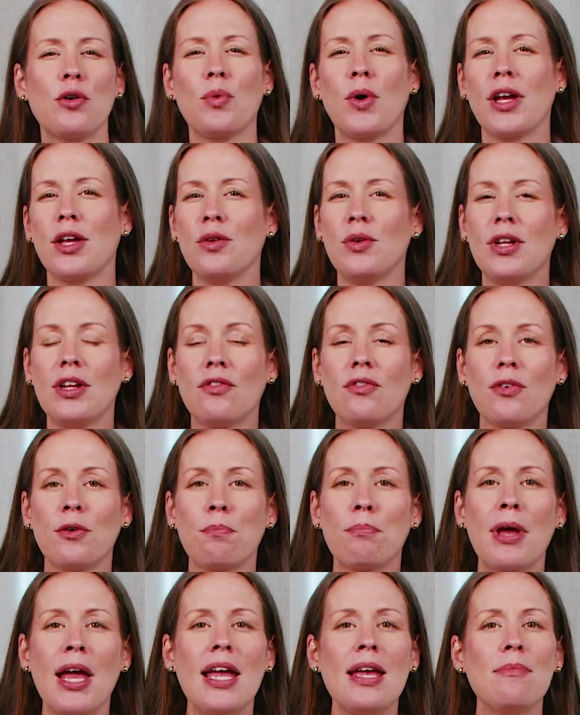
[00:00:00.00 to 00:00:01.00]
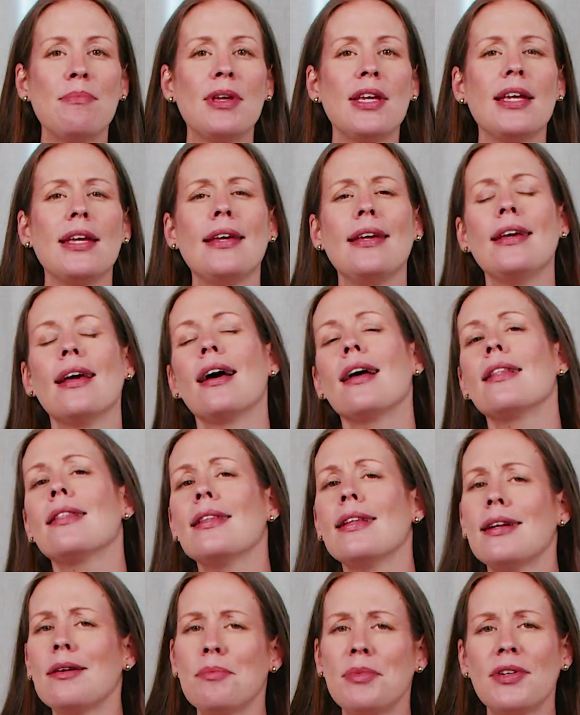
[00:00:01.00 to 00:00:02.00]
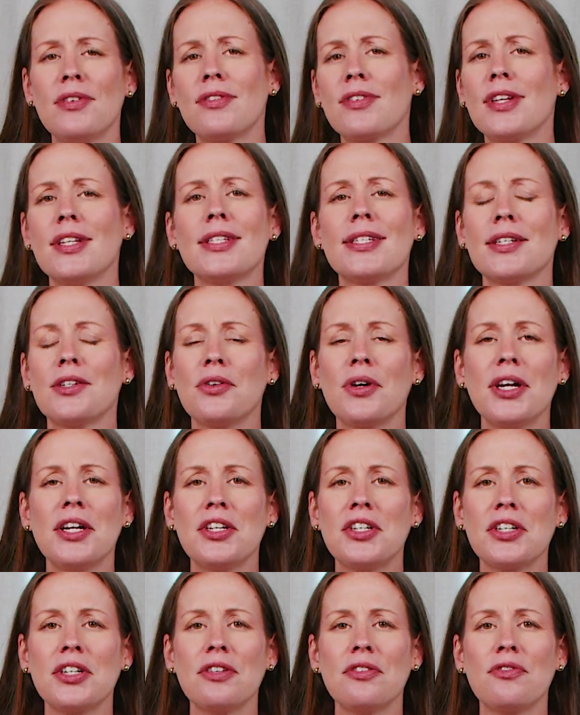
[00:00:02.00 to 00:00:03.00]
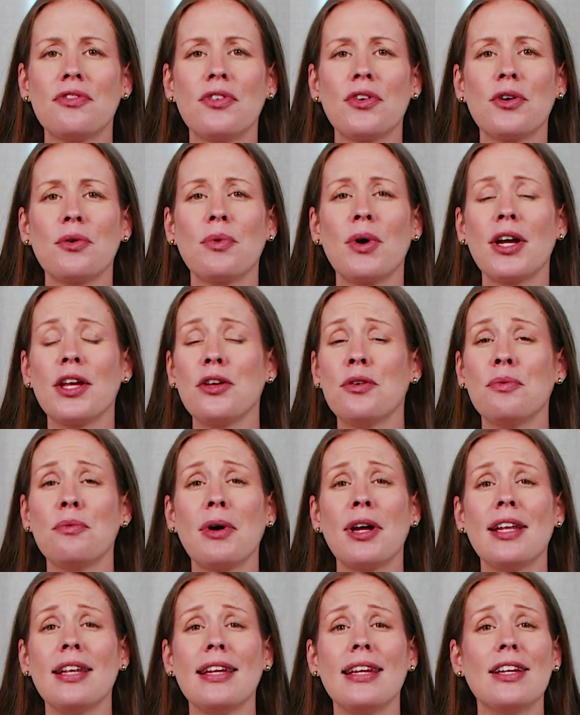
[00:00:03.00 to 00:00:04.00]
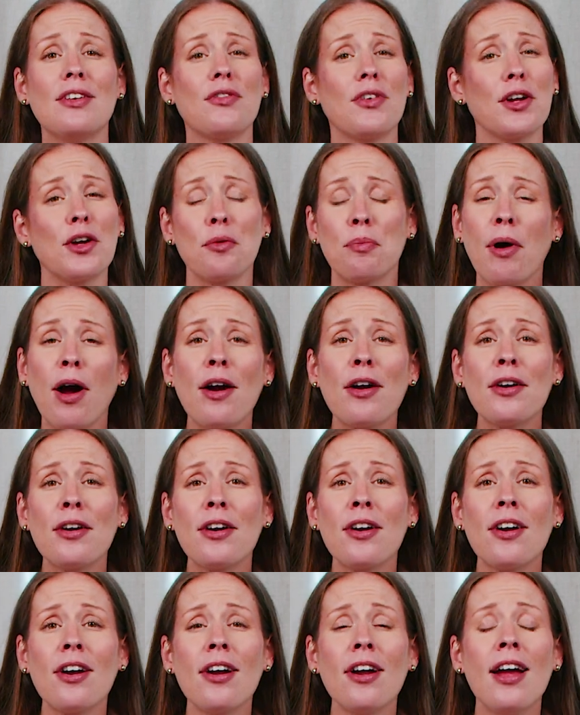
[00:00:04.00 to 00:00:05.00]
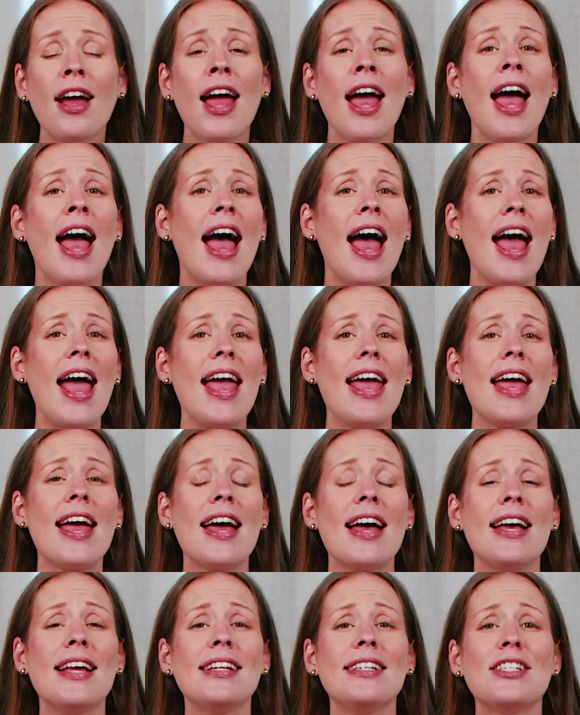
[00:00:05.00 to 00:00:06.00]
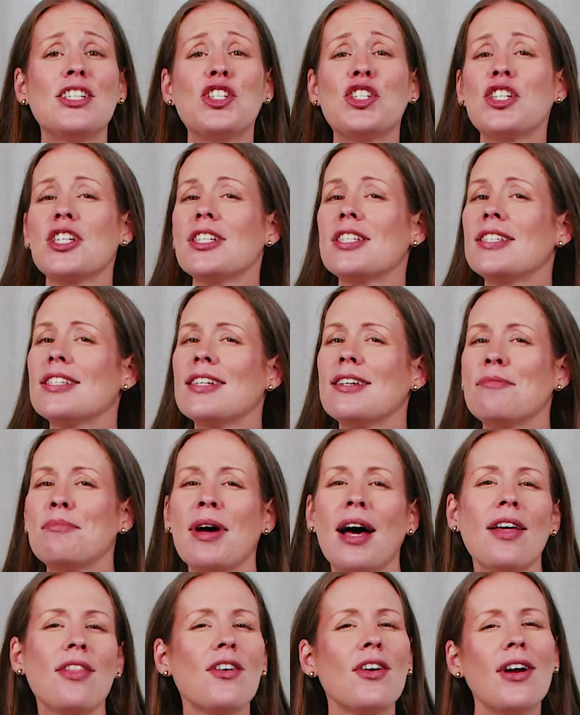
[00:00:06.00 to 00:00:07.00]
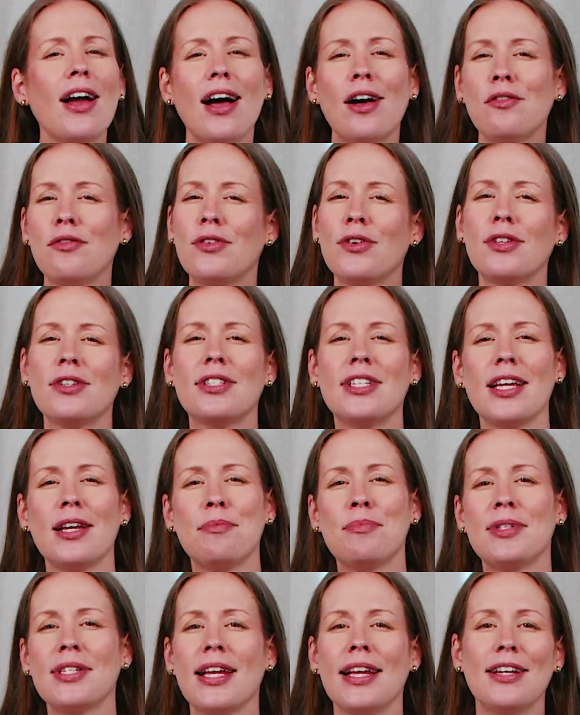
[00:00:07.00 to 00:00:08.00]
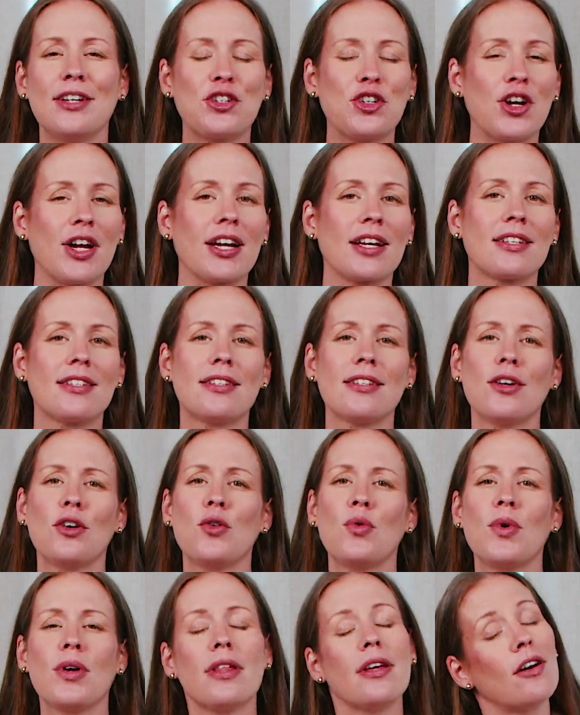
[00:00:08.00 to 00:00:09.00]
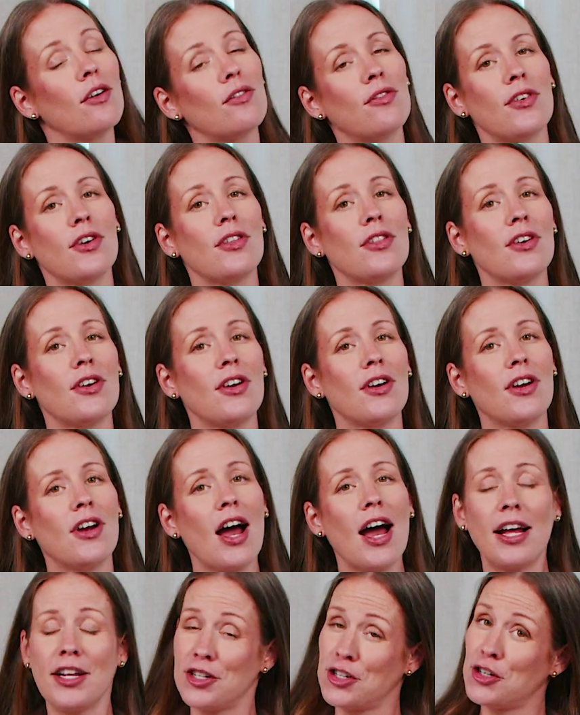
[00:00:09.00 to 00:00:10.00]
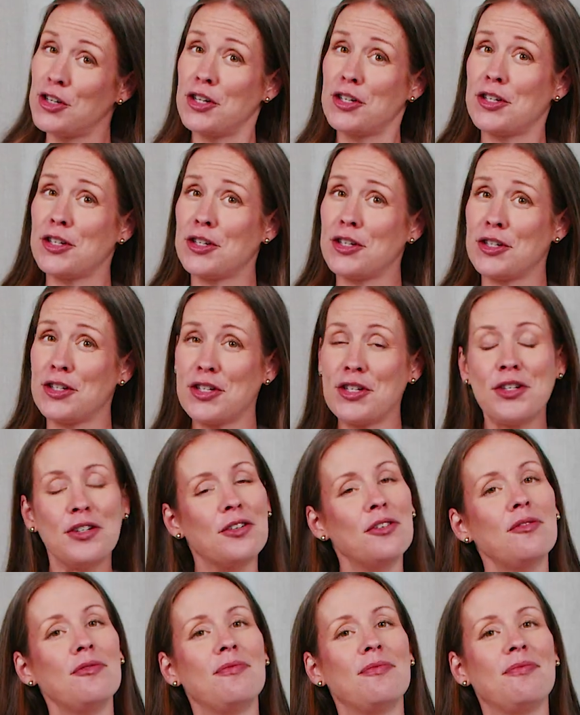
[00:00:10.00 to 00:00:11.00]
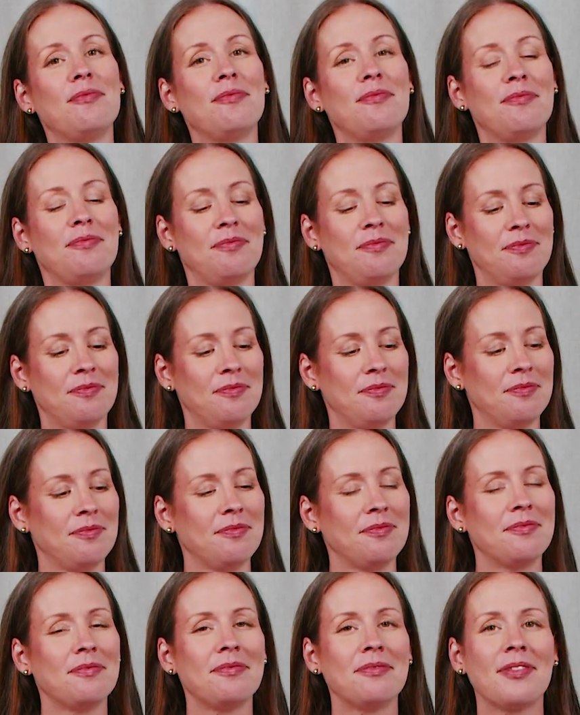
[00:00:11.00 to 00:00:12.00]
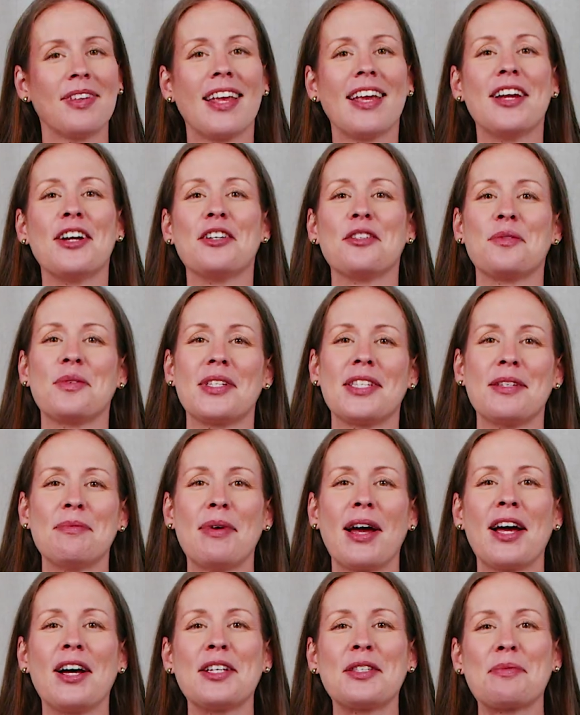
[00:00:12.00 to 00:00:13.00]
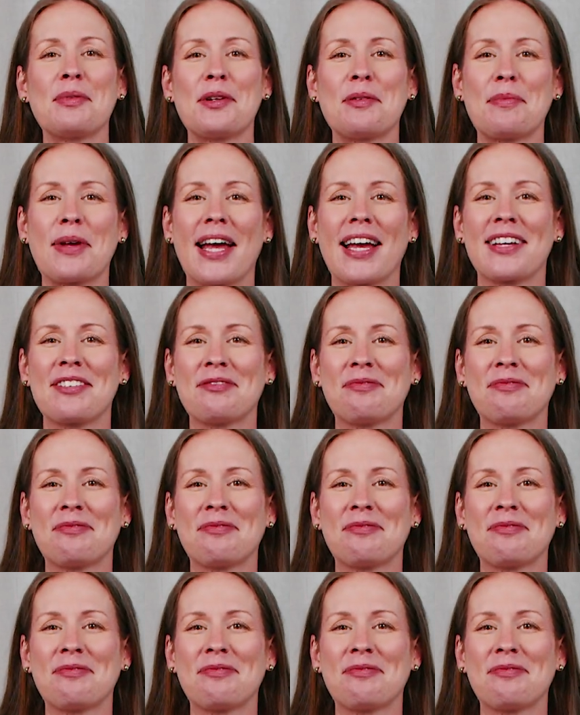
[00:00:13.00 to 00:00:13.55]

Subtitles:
what you need for baby, a little bit of consideration for what you might need for your partner, and just some other helpful tips and tricks. So without further ado, here's what's in my hospital bag.